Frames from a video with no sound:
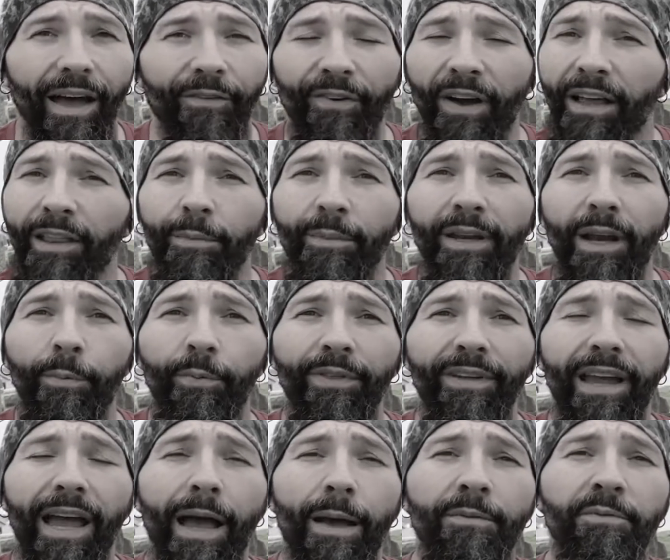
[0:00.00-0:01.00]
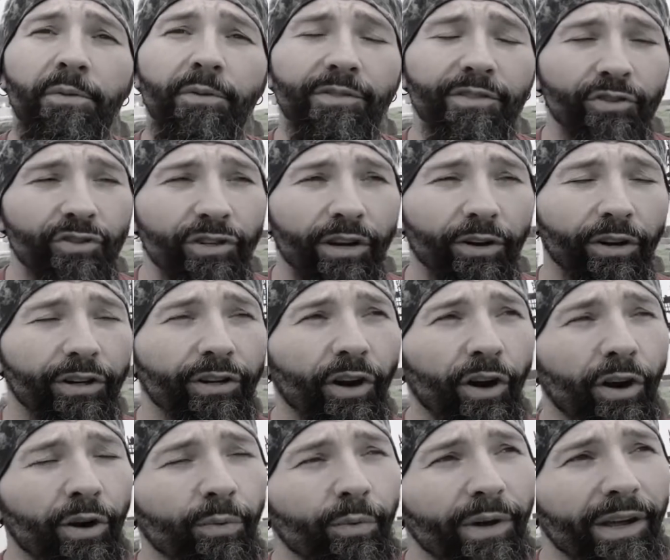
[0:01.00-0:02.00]
finally meet up with the guy I'm supposed to share a
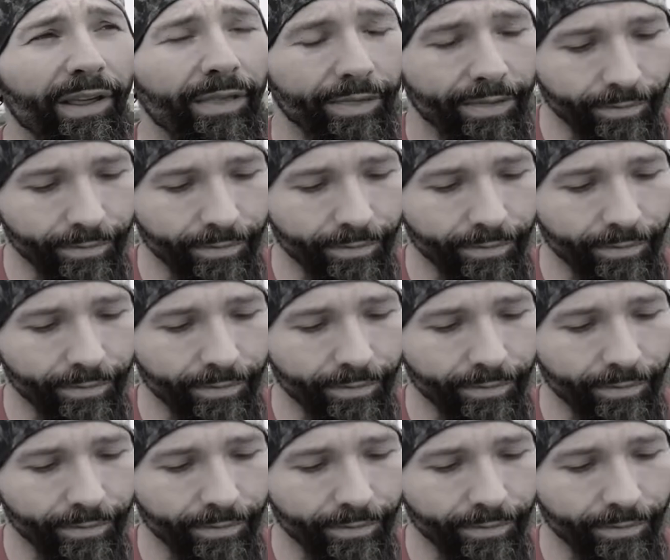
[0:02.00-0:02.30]
car with,